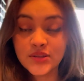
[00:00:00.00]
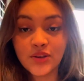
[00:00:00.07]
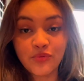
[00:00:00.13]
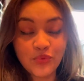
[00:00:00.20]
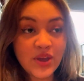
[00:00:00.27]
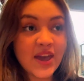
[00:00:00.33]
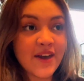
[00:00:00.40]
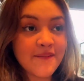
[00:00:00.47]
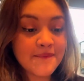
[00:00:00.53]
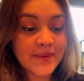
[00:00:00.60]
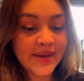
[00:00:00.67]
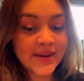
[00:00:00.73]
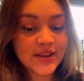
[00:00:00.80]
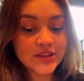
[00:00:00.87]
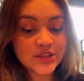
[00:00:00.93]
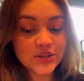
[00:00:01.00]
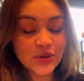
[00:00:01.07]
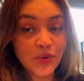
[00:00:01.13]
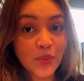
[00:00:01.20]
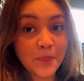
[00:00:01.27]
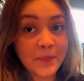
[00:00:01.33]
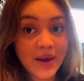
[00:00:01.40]
So we have made it
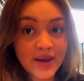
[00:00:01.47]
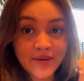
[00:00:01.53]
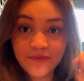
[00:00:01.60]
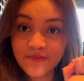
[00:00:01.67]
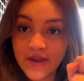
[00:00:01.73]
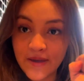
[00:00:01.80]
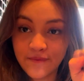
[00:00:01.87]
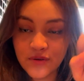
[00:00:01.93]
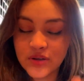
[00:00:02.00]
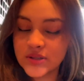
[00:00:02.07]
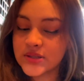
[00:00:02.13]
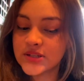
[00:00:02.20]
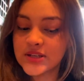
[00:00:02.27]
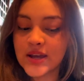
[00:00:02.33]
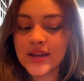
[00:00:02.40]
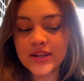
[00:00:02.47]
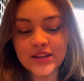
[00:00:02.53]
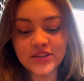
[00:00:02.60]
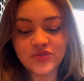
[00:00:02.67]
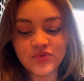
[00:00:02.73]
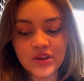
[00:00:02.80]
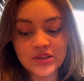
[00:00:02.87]
to my favorite
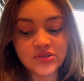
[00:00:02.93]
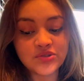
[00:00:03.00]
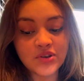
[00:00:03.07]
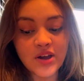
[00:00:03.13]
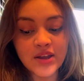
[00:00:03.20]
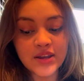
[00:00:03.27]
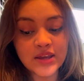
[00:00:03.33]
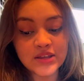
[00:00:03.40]
Chinese restaurant.